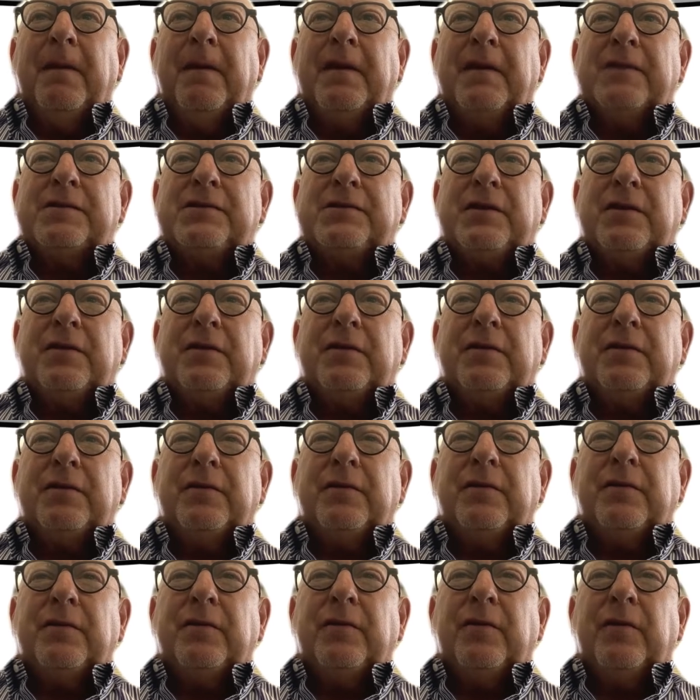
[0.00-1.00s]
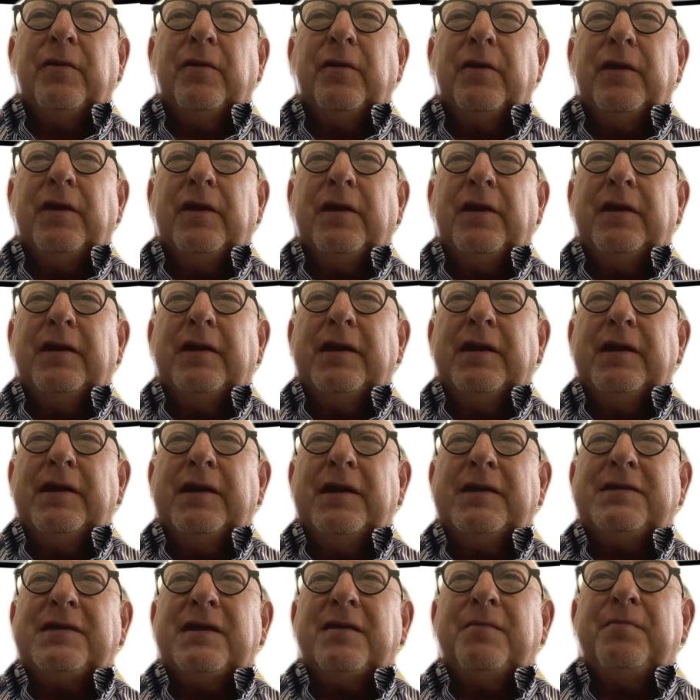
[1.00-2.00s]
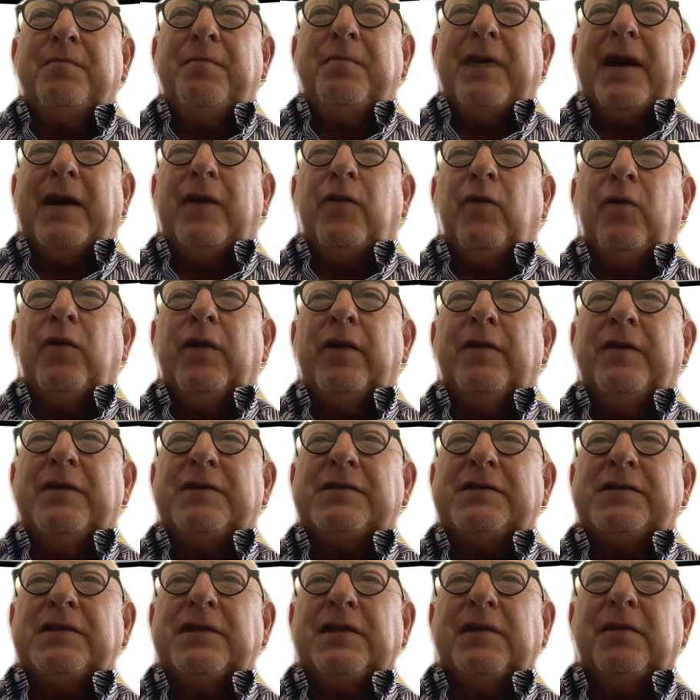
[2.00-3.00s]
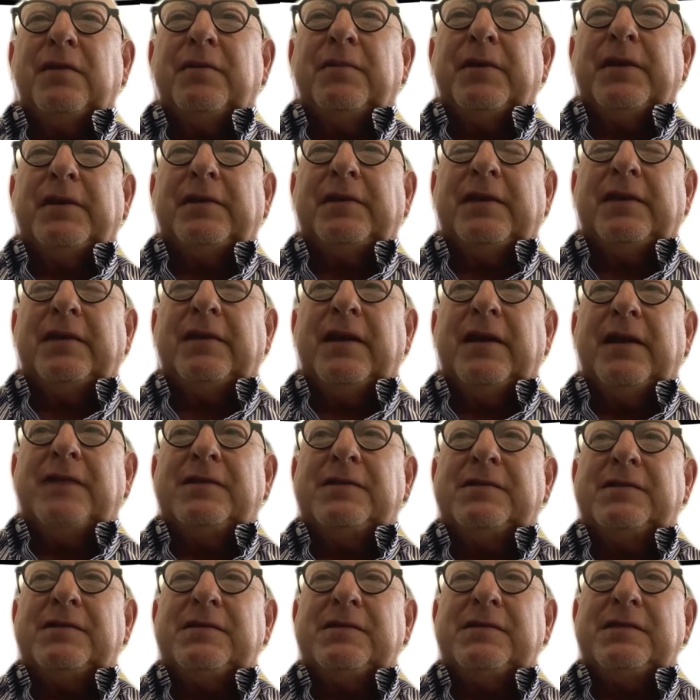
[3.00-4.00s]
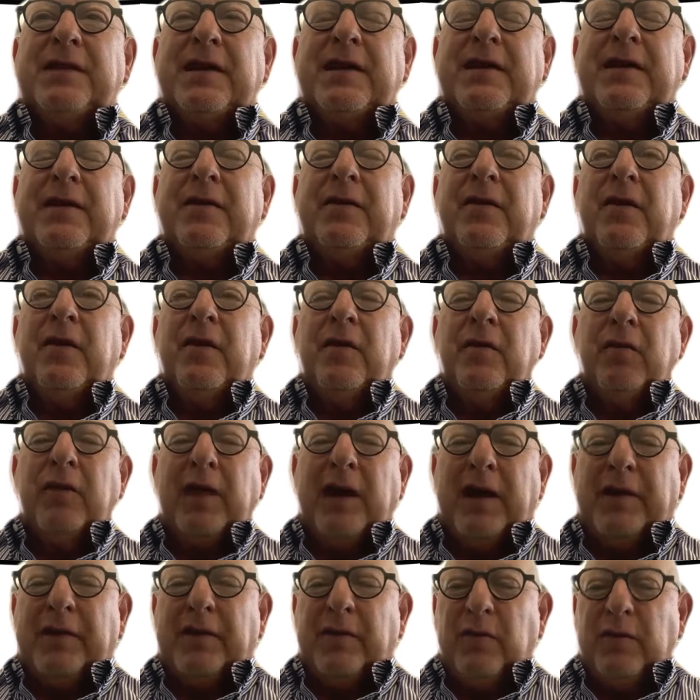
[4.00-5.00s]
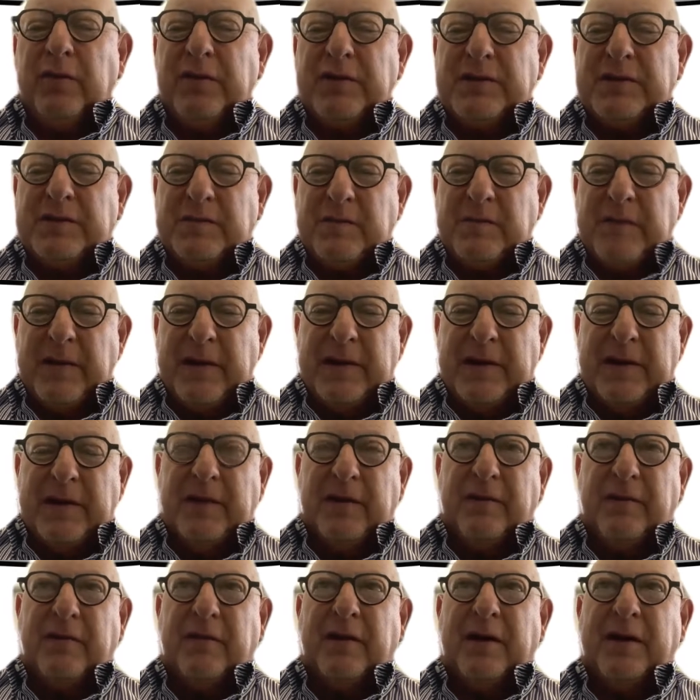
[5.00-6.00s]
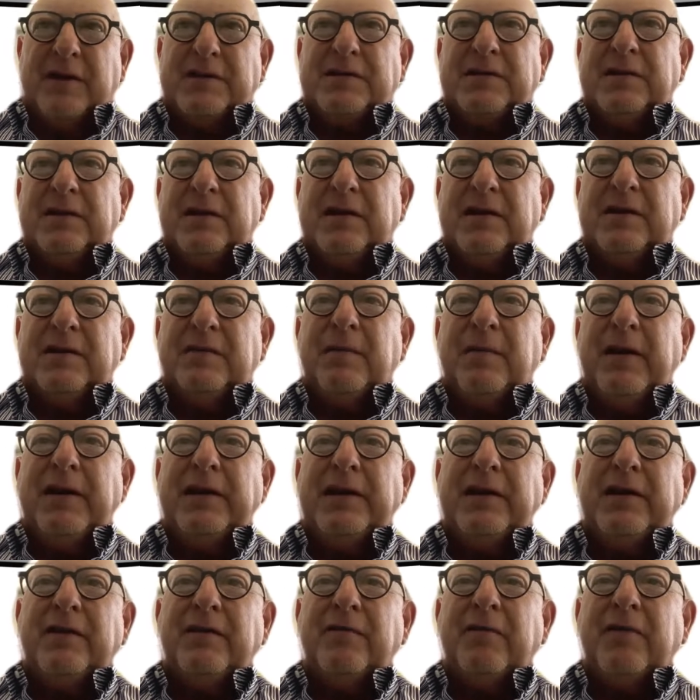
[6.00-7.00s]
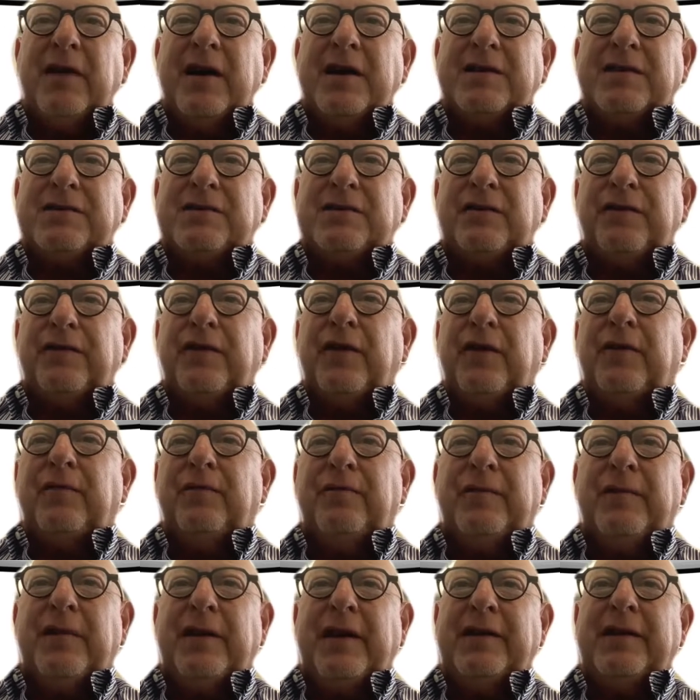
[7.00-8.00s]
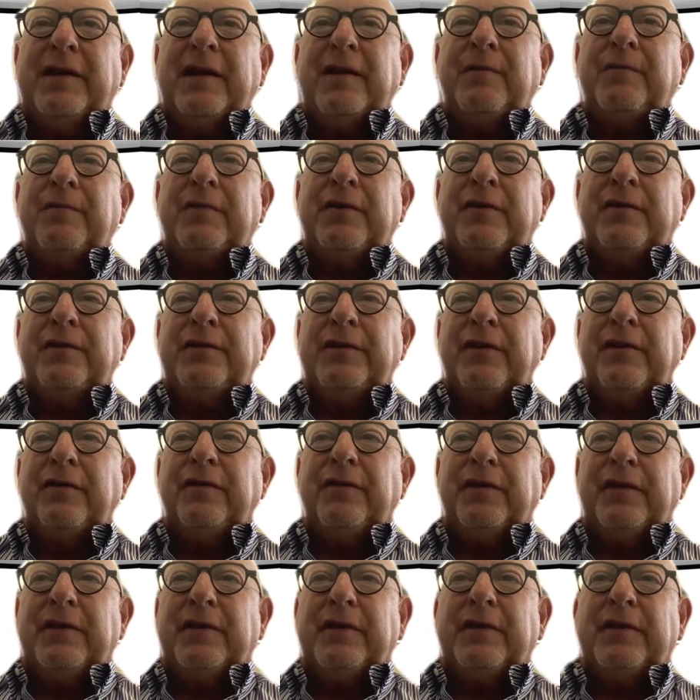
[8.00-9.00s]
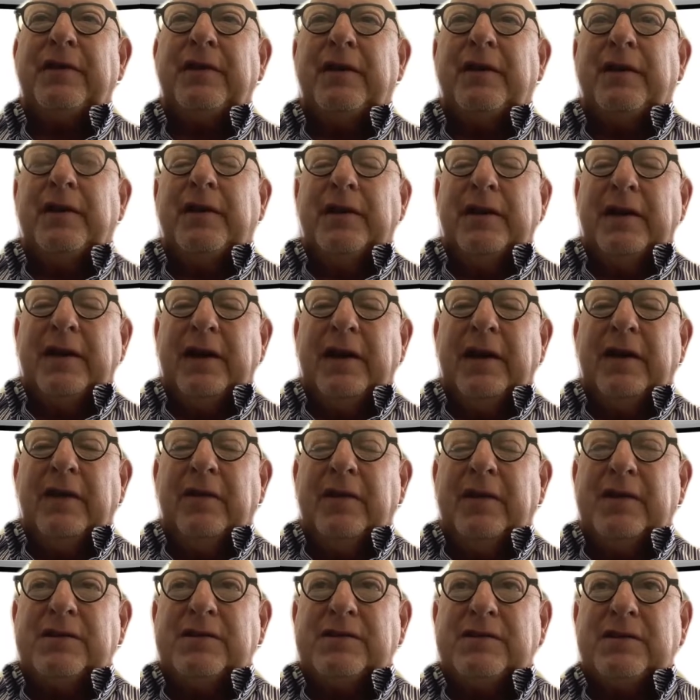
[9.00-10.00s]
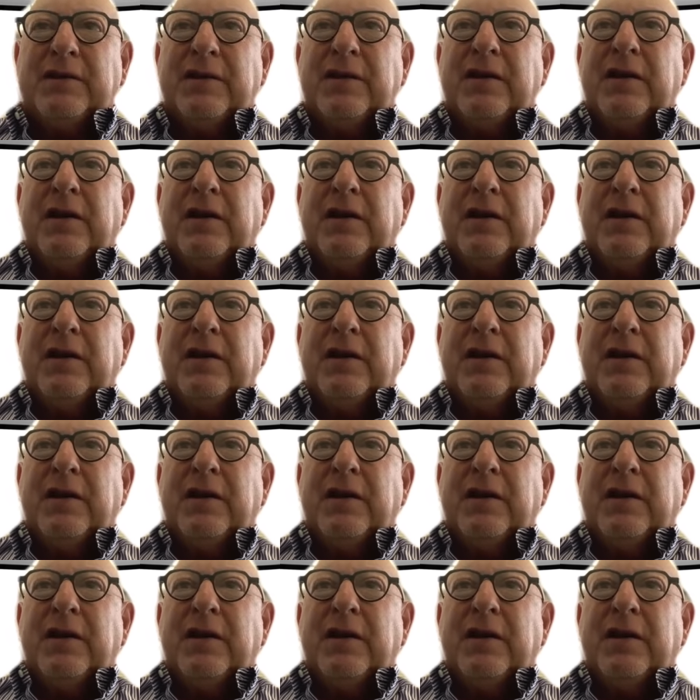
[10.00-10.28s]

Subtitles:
So let's unpack all of this a little bit and say, how did all this money arise? And the money arises from a number of different areas.